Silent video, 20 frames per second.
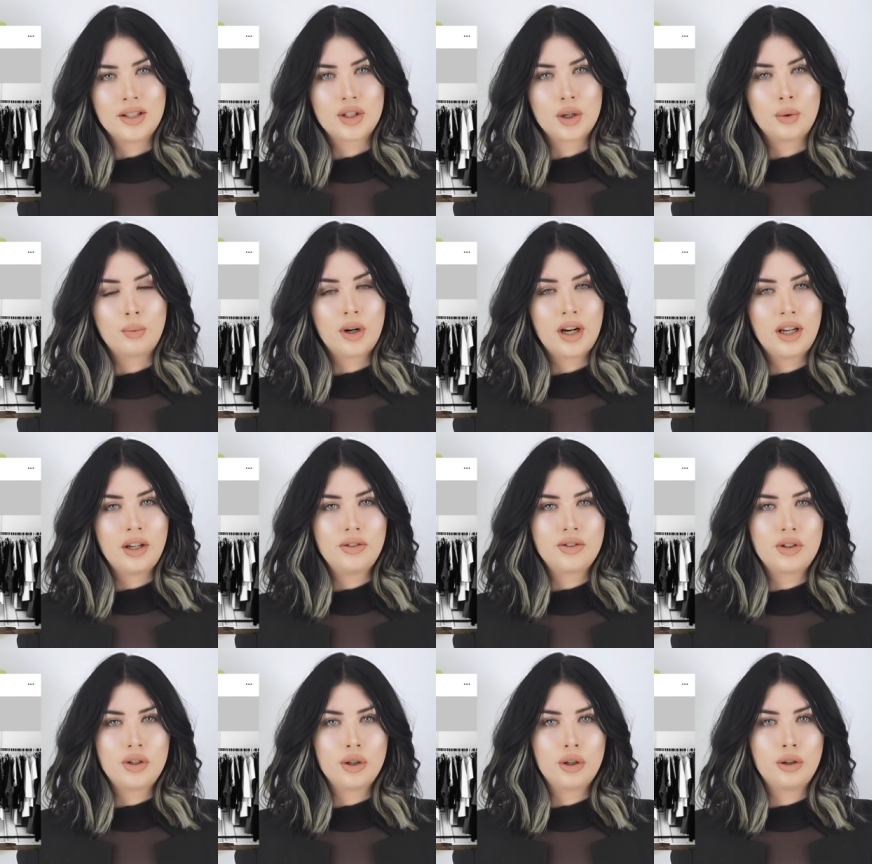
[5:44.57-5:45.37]
And so what I
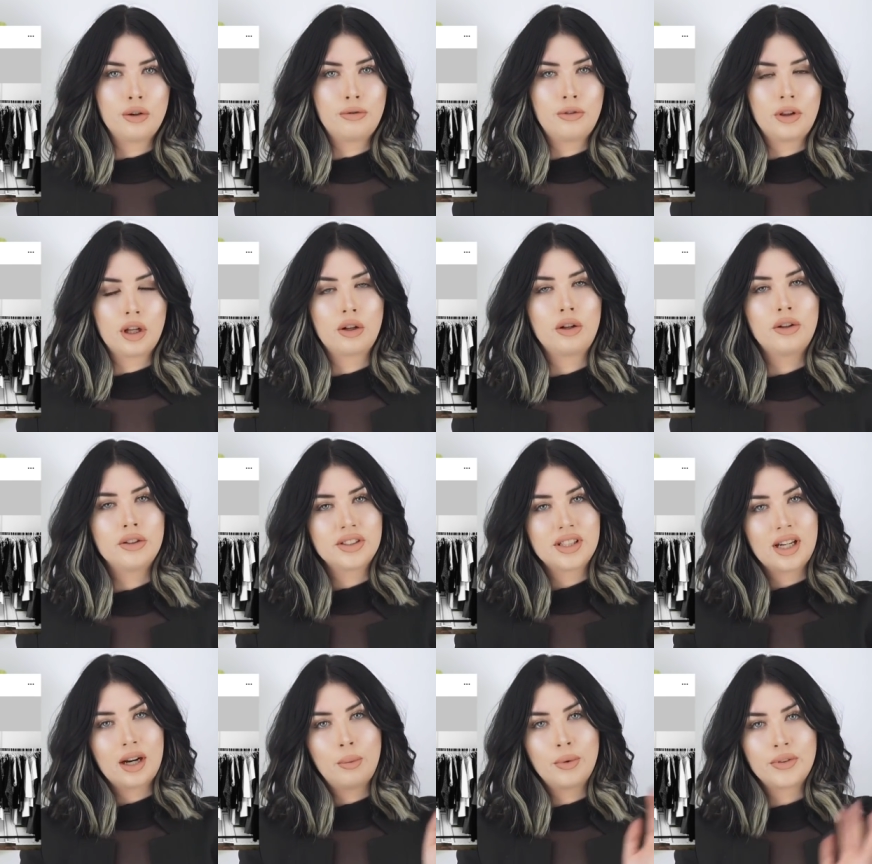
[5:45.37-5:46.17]
used to do for the
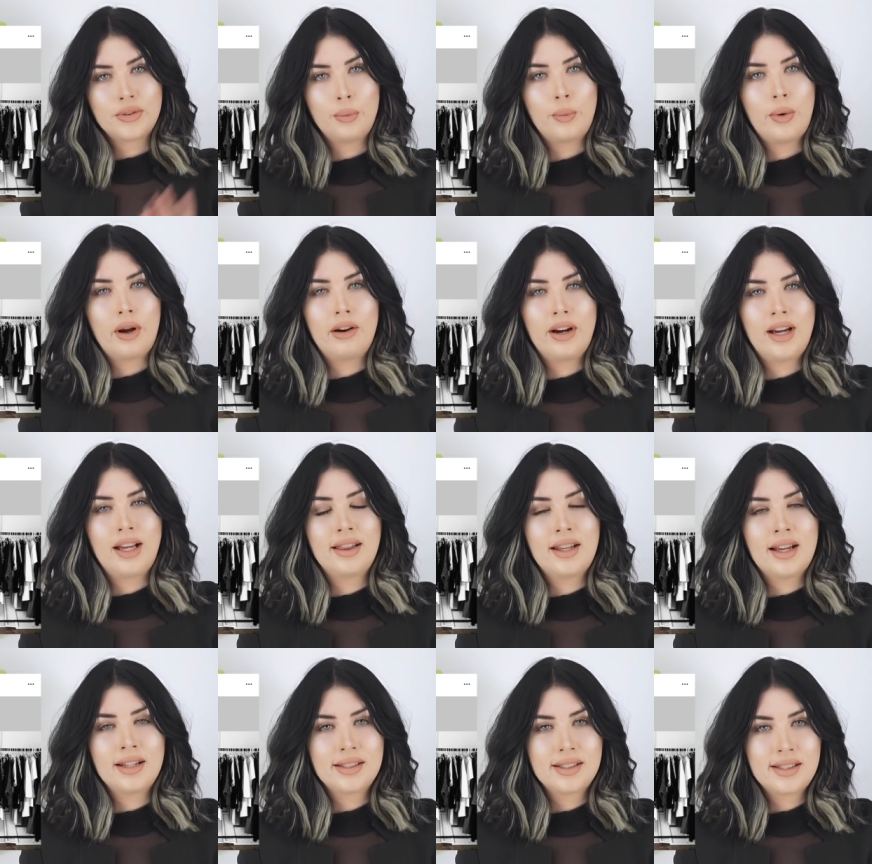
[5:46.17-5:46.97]
clothes that I wasn't wearing
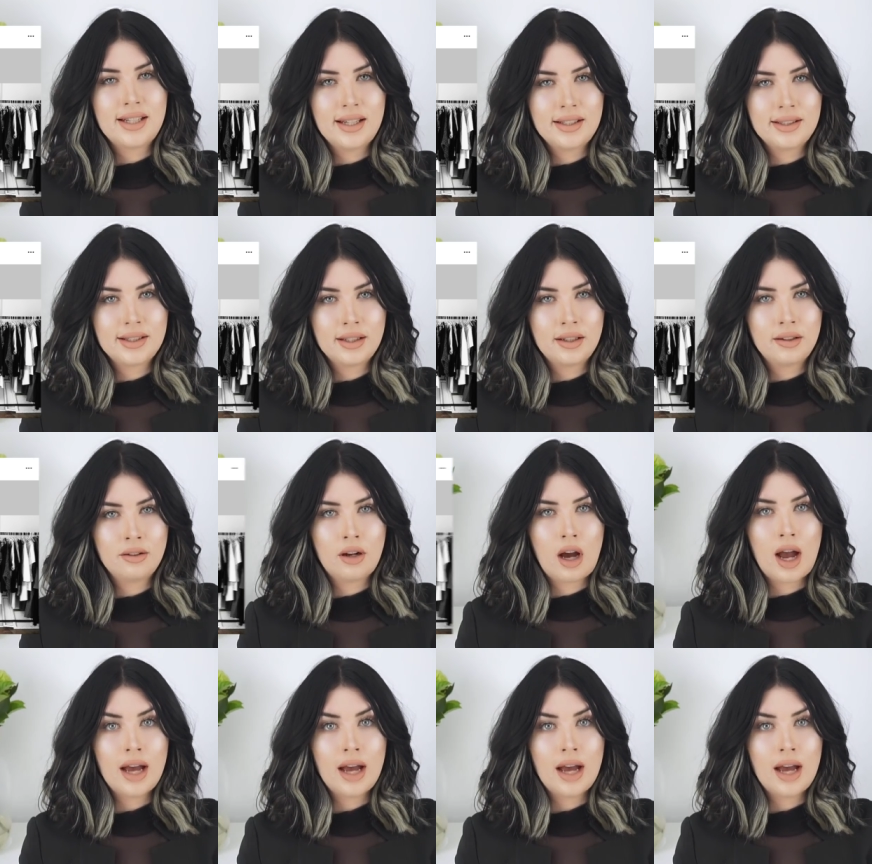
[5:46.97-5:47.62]
in that season,